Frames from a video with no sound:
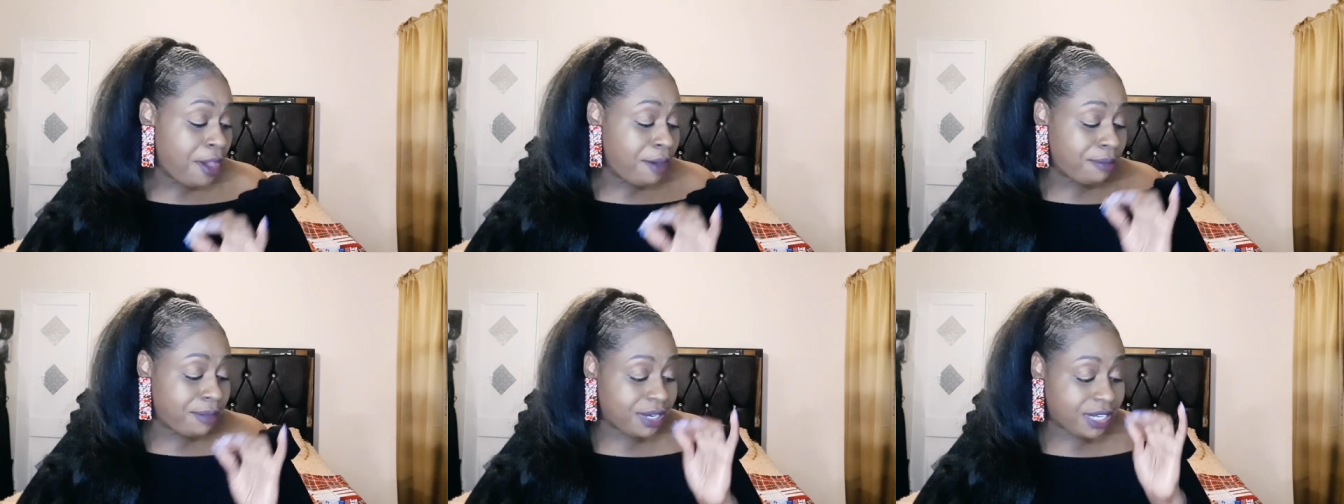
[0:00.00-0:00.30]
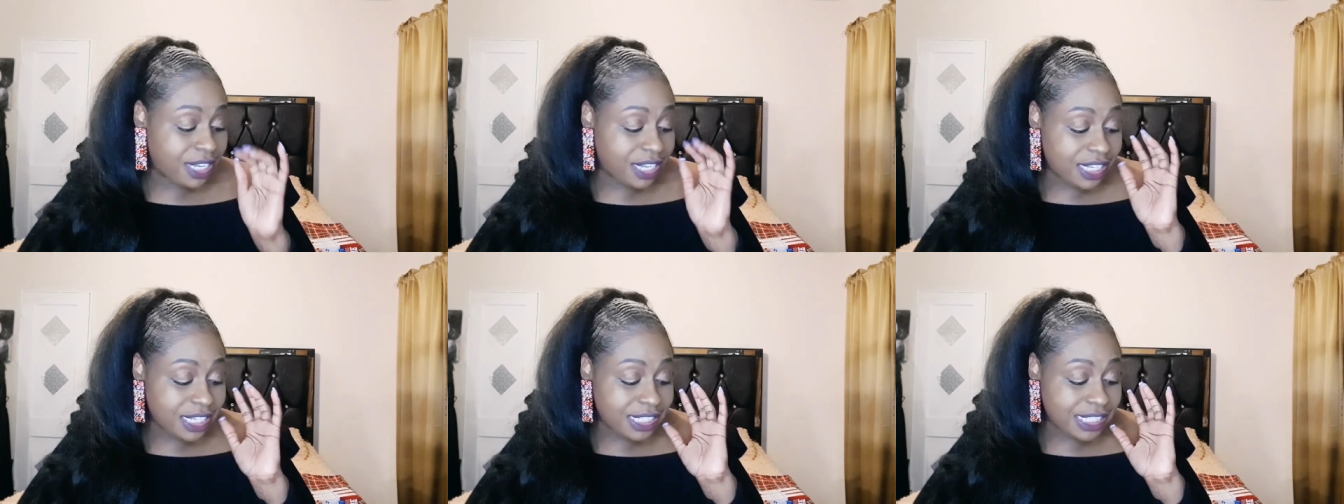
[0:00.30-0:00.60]

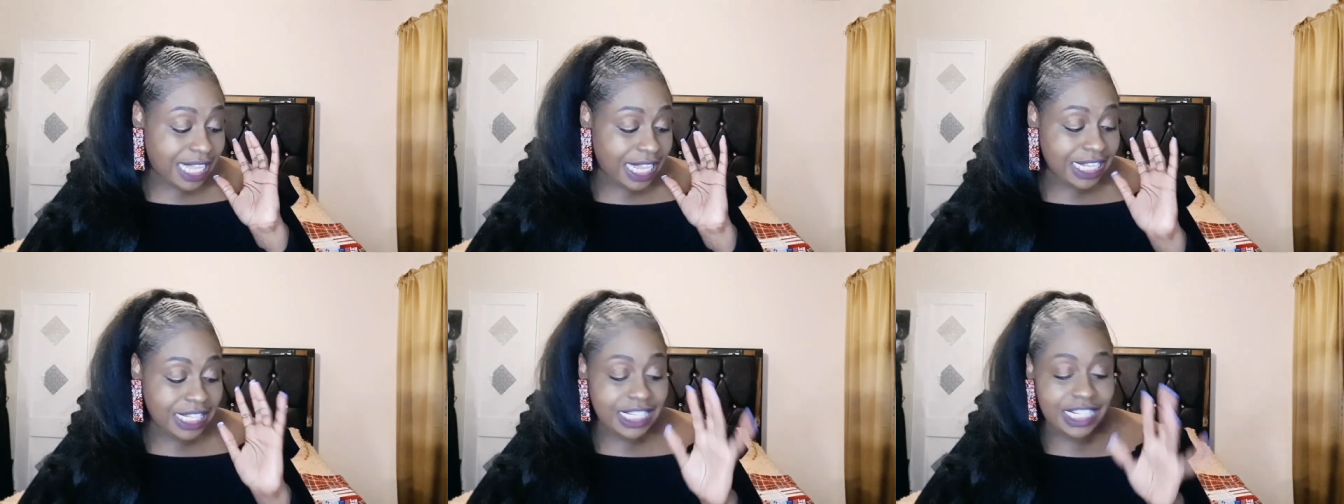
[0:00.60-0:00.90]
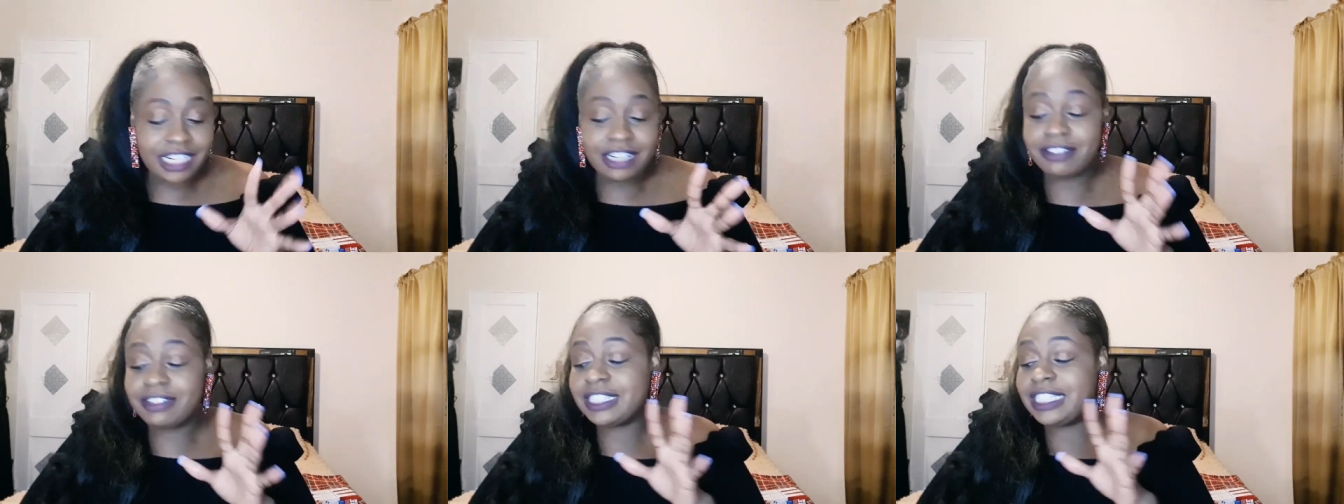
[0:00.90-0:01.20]
because I
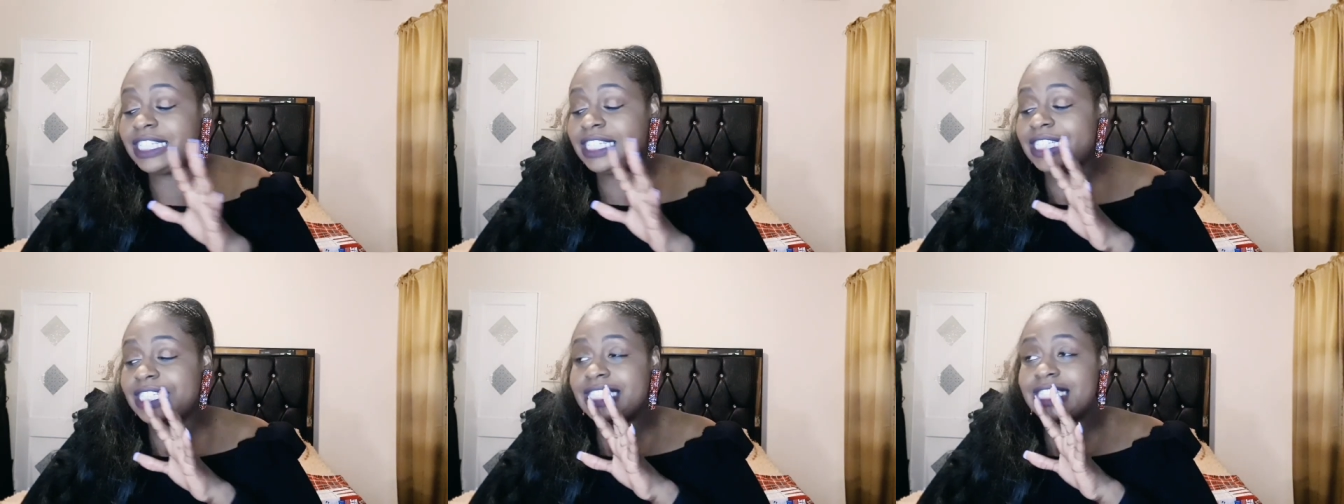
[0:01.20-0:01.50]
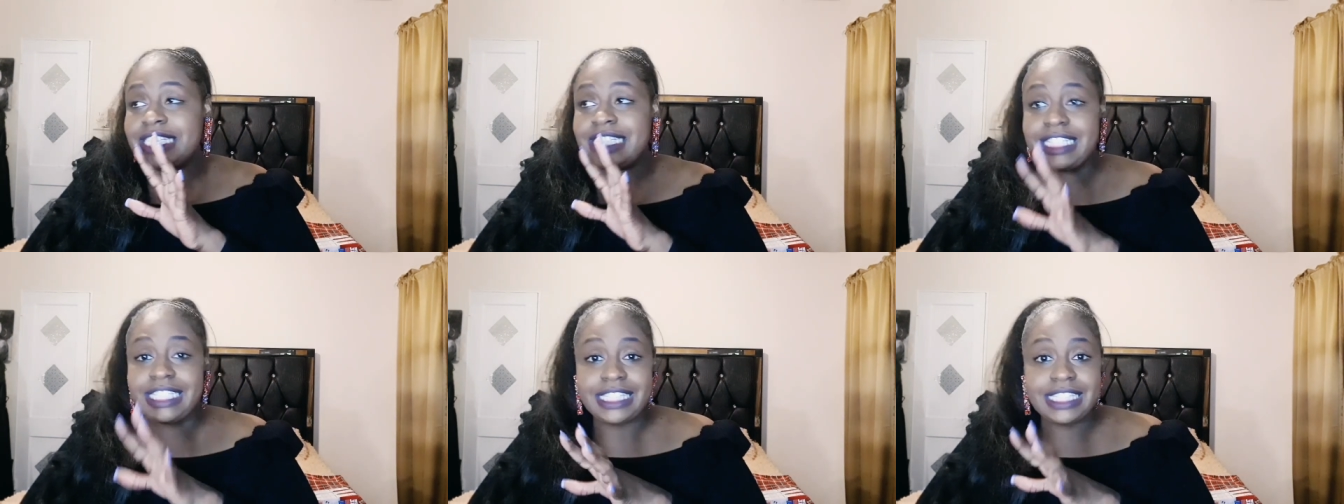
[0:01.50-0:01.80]
literally need
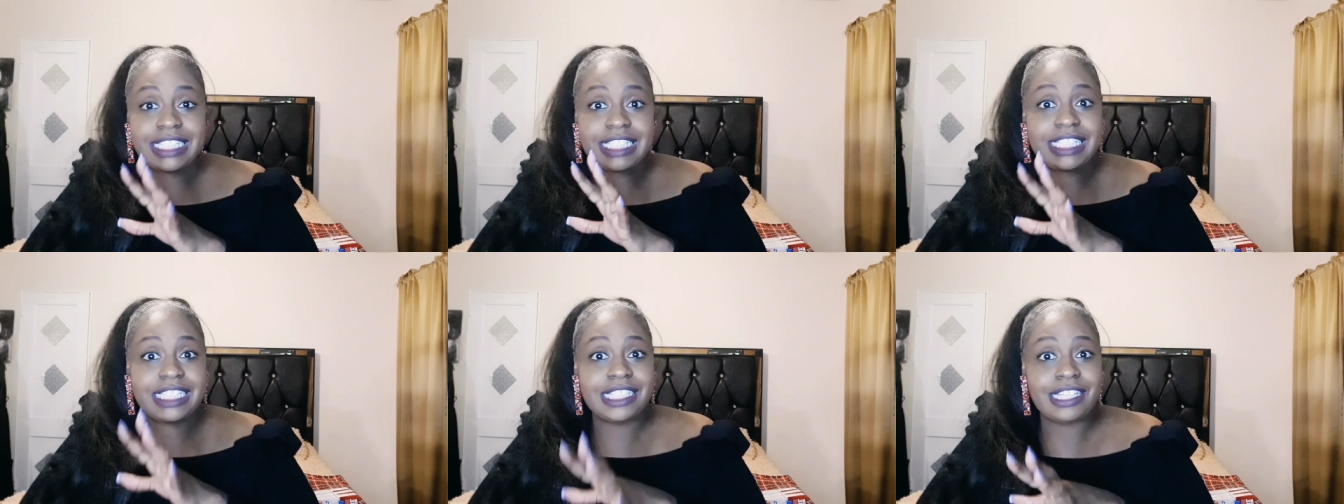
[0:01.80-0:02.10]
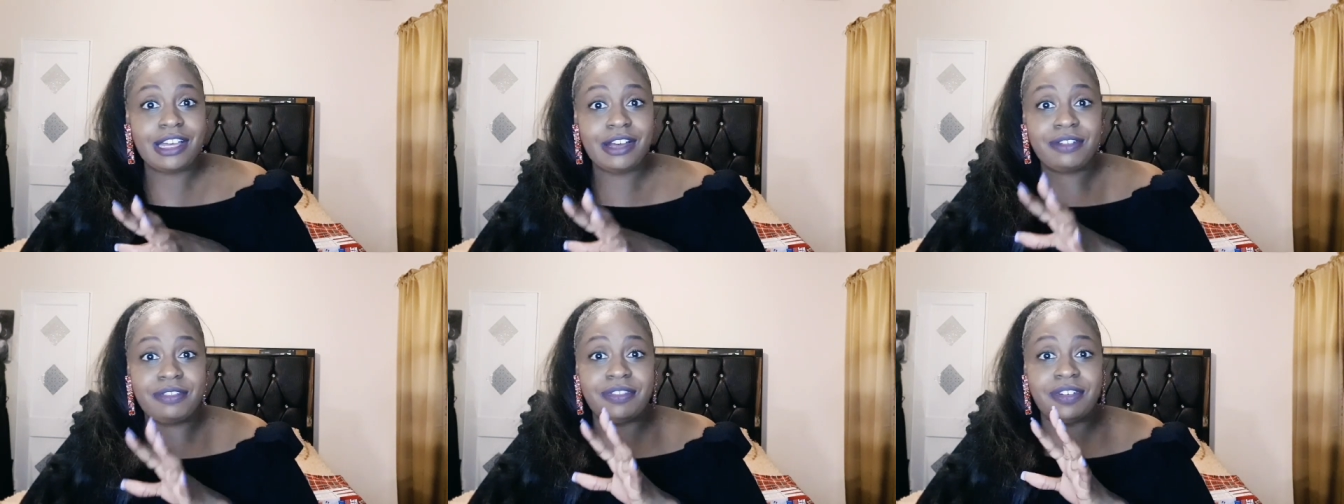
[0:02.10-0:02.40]
to get this
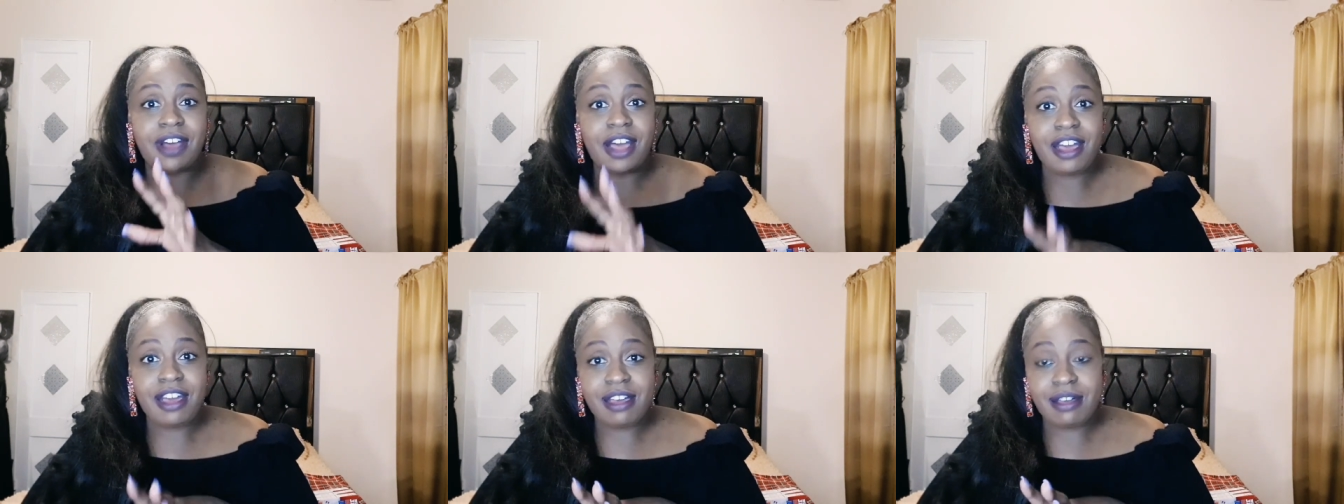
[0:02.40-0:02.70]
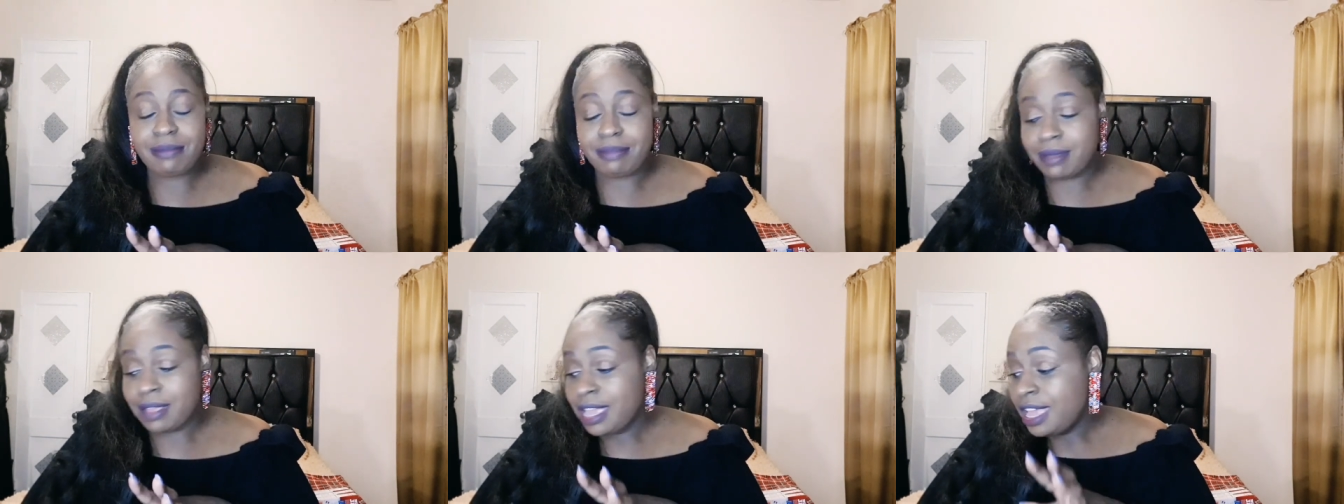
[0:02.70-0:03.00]
stuff
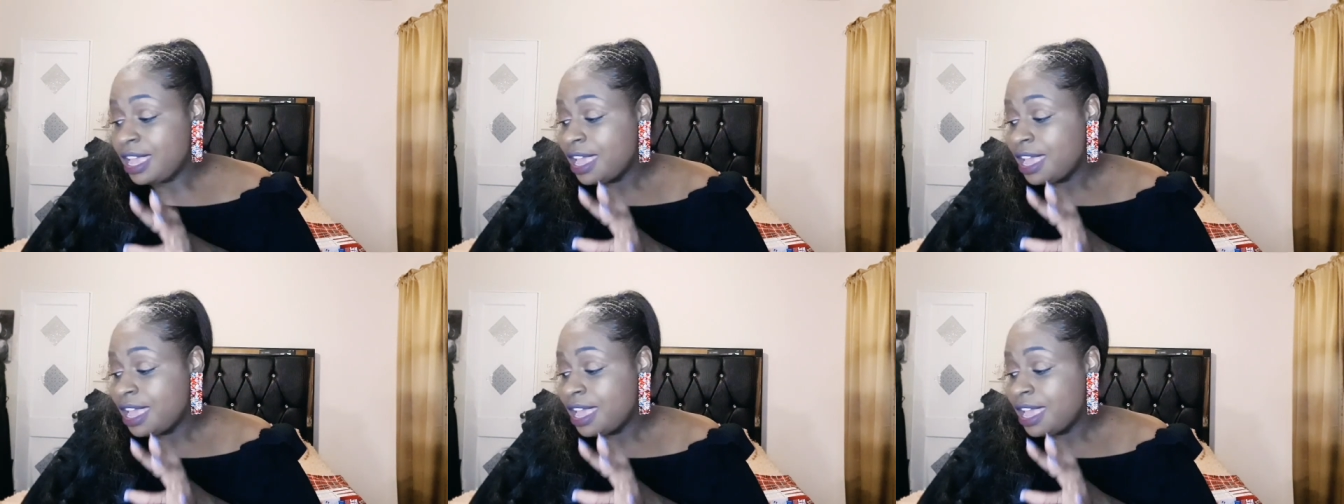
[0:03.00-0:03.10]
up.